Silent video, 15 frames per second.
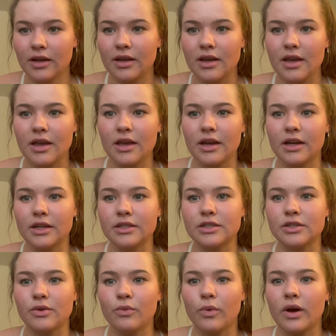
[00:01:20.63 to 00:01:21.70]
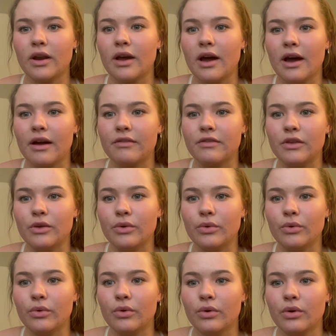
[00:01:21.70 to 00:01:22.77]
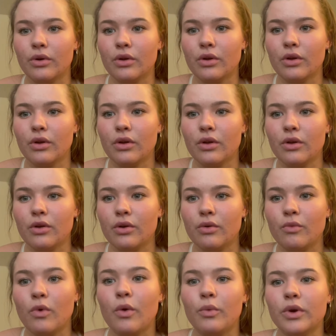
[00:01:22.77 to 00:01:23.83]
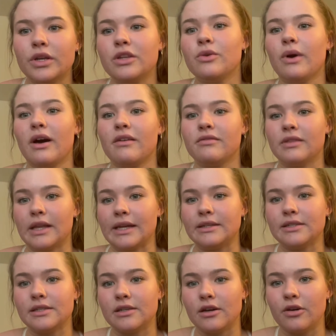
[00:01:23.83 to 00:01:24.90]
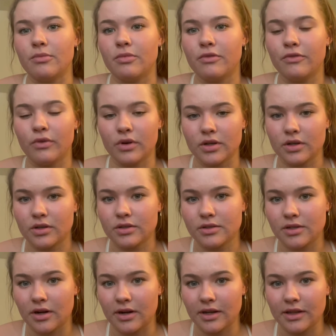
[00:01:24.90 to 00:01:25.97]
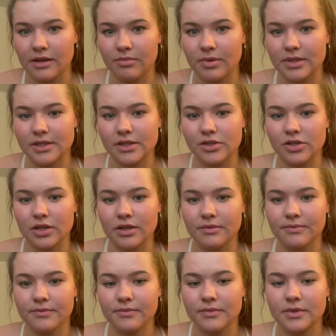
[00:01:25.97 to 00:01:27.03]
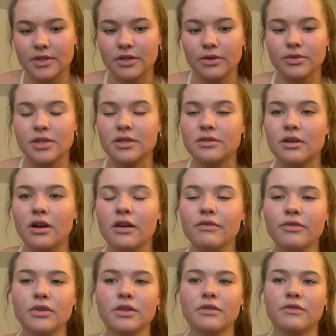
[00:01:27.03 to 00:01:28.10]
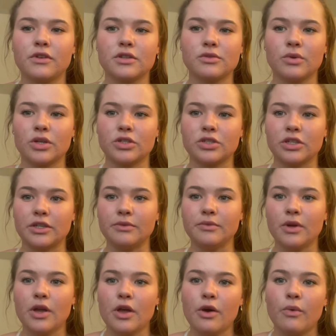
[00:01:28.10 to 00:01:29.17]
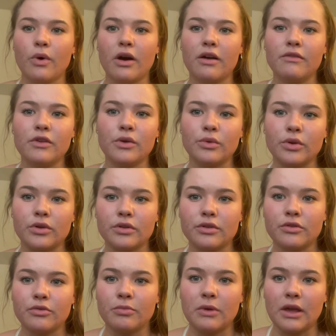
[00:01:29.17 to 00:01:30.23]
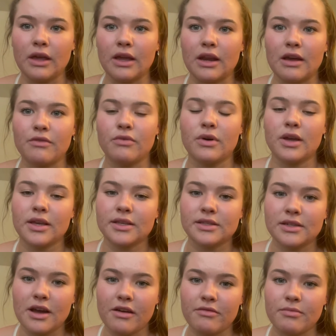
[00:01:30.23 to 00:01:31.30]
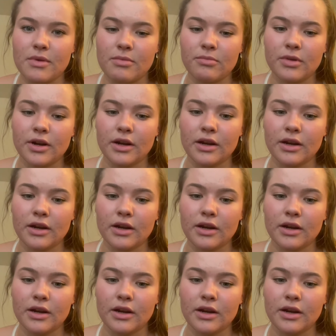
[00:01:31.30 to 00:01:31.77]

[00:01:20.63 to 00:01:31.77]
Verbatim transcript: and what have you, what would you have liked to know before starting the position. So to start off with the first question, what have you learned through being an FYE staff member?